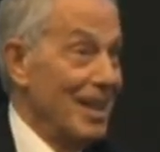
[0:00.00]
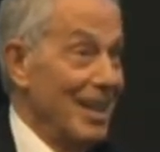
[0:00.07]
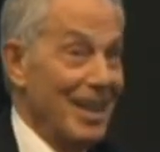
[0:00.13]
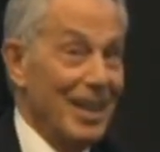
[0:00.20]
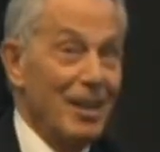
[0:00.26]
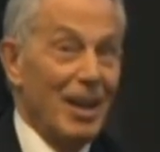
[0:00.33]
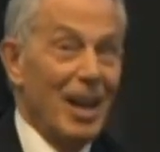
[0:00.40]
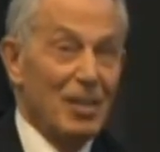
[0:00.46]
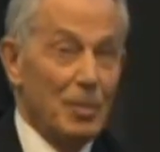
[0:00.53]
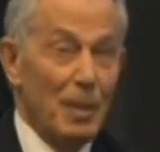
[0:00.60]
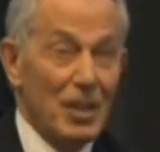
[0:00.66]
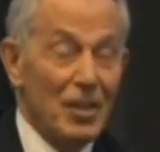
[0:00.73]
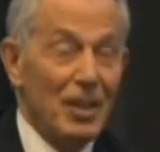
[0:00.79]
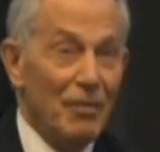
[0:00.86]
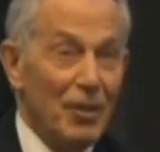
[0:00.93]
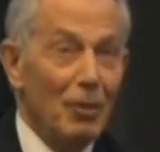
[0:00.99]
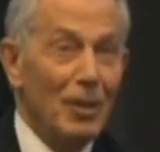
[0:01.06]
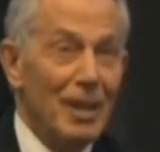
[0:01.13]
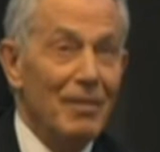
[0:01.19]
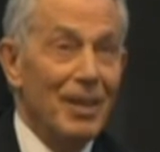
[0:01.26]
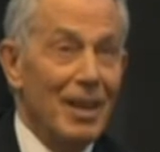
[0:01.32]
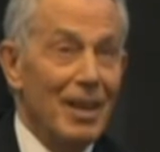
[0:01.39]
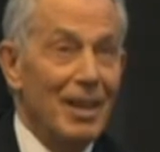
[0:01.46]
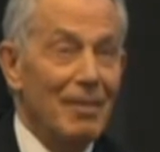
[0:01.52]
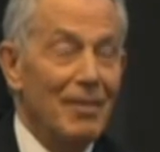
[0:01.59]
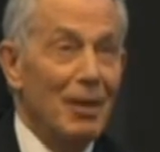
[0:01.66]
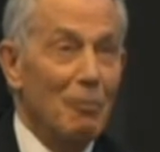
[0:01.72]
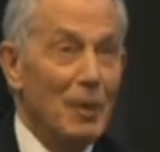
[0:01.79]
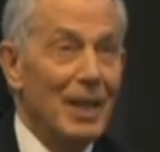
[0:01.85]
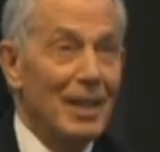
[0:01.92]
you know, especially if you're
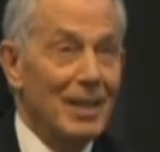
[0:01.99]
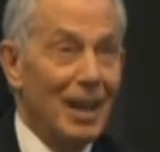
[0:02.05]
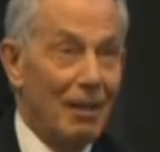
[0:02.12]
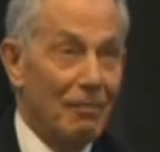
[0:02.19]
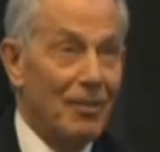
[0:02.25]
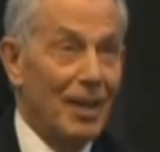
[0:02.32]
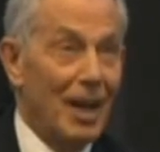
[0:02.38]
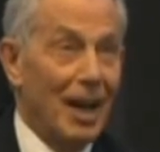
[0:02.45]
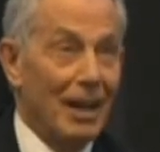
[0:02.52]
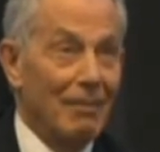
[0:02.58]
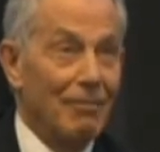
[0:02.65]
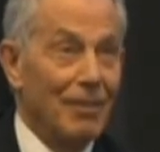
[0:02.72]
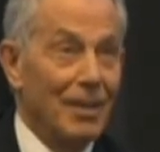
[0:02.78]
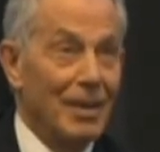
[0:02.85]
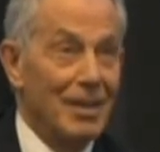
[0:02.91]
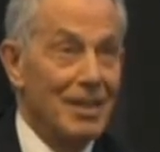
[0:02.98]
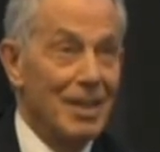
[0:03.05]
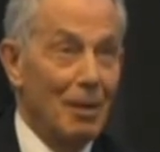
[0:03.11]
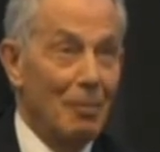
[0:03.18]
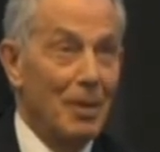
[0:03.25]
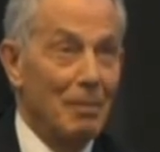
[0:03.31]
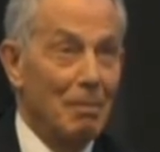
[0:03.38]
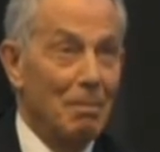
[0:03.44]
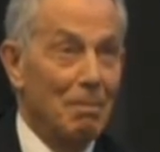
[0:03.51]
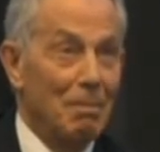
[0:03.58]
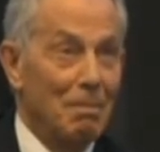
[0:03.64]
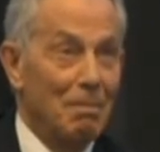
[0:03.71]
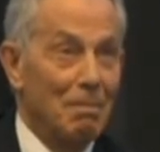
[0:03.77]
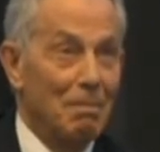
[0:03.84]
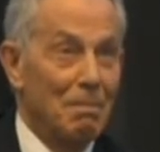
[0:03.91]
living a really tough life and someone
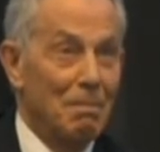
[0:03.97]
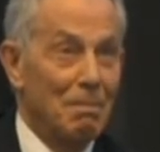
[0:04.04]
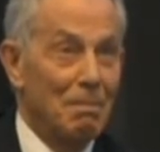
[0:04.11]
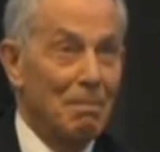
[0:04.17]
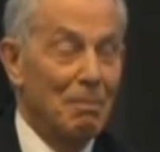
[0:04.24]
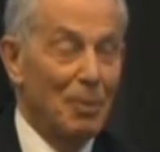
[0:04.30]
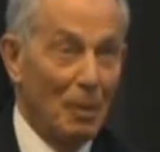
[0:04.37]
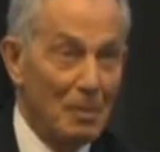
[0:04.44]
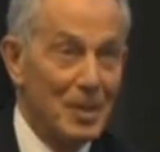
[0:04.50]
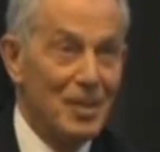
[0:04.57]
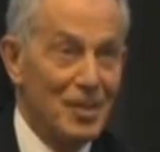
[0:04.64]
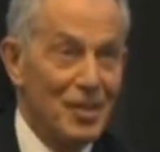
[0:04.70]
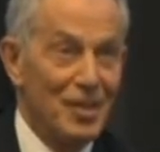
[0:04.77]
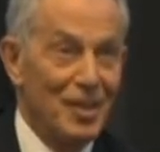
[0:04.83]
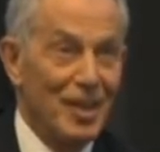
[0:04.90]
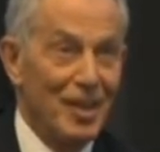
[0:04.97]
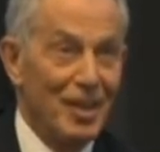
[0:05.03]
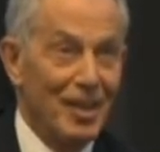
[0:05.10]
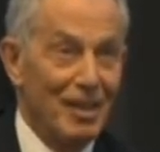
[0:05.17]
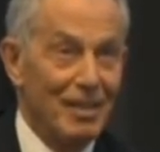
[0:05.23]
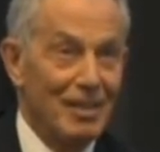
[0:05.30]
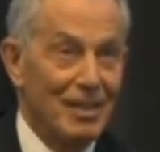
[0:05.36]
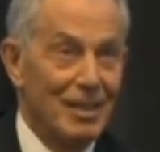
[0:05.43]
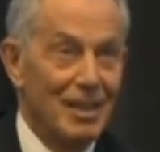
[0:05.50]
promises you the earth,